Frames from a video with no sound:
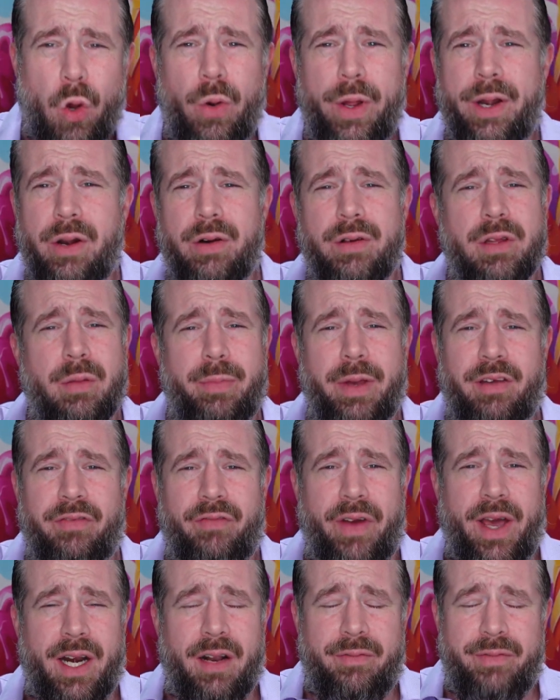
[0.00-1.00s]
here is a big
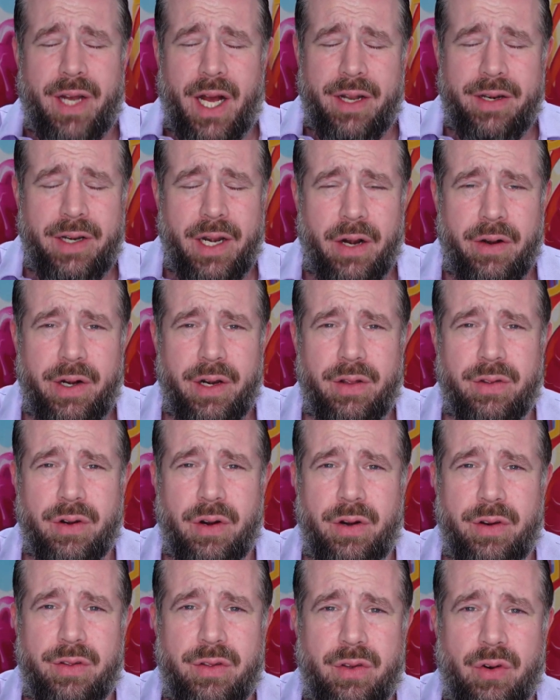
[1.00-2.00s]
fan of non-dairy
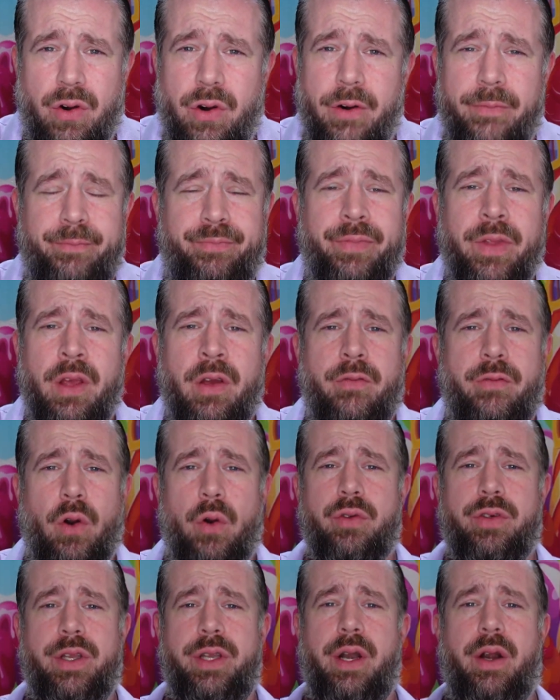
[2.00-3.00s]
desserts or
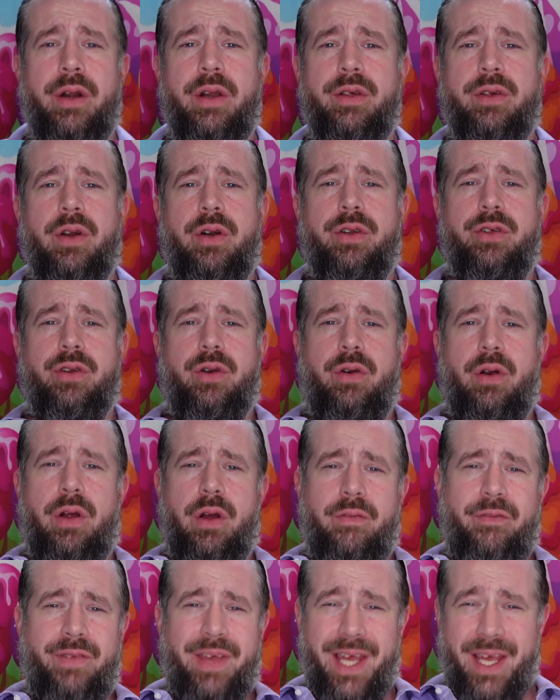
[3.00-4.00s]
frozen dairy desserts or
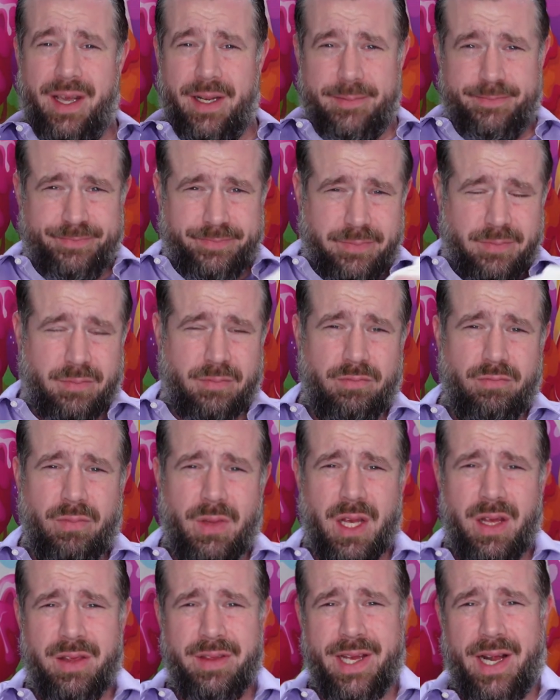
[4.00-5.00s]
vegan
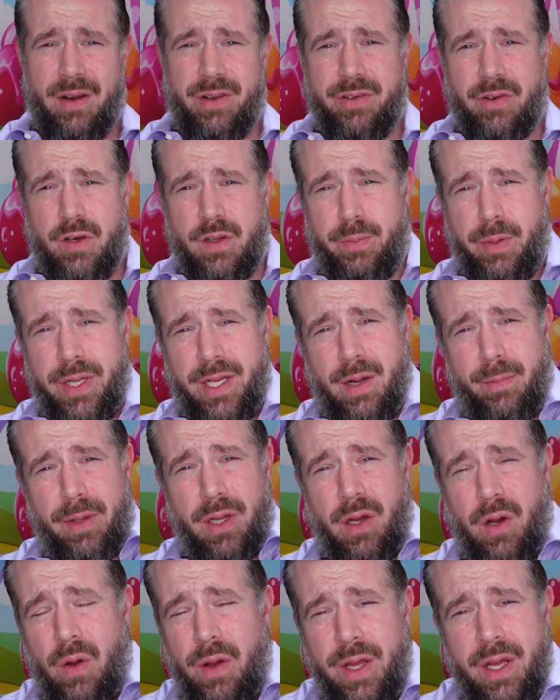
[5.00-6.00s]
style desserts? Put it down
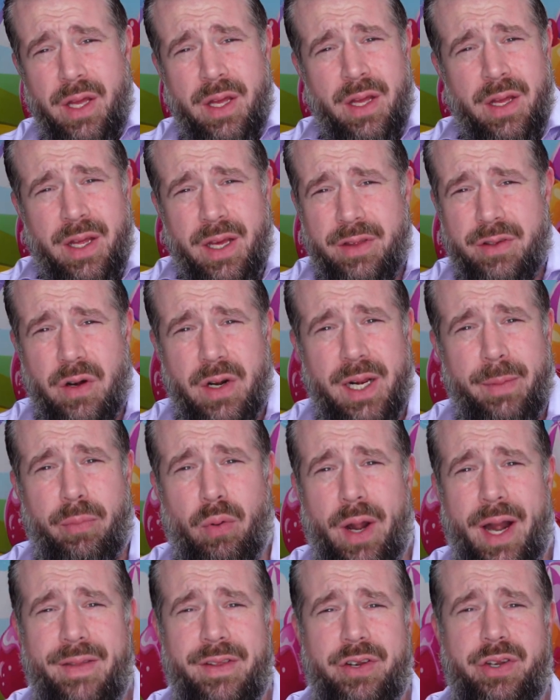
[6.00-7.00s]
below. Is there any
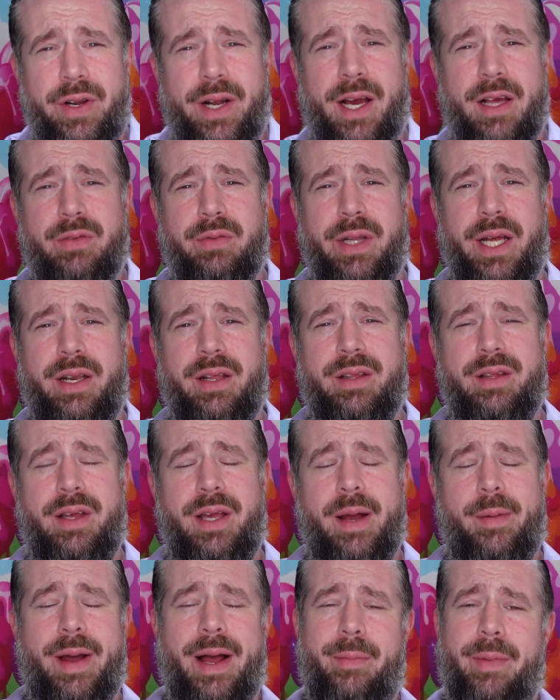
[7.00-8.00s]
brand that you guys would like to
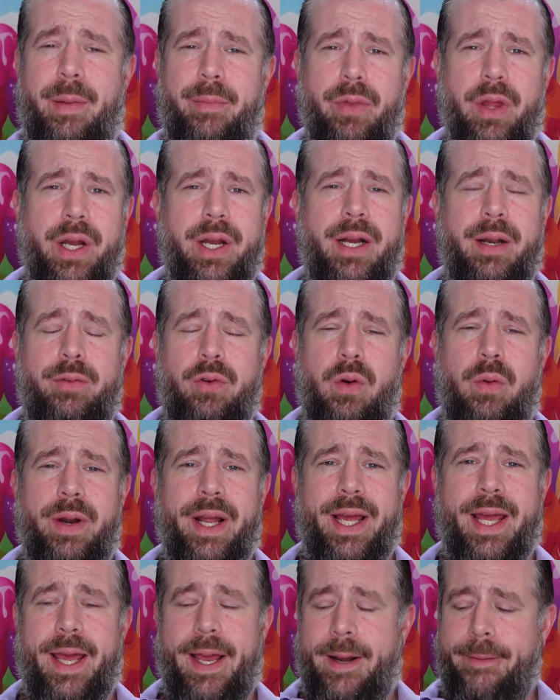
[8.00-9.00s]
see? I'm looking, I'm doing what
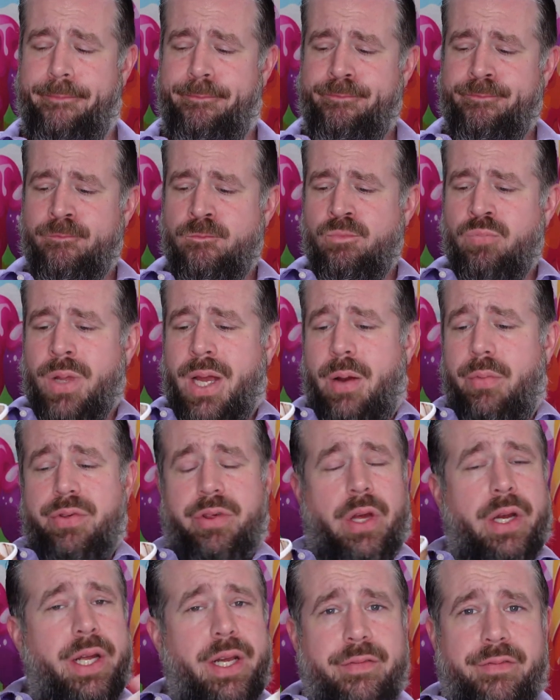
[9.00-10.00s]
I can. I was
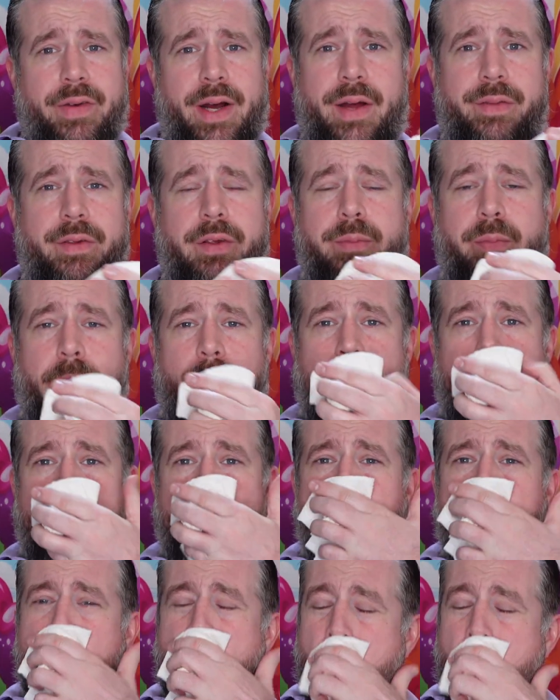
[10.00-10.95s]
lucky to find this brand.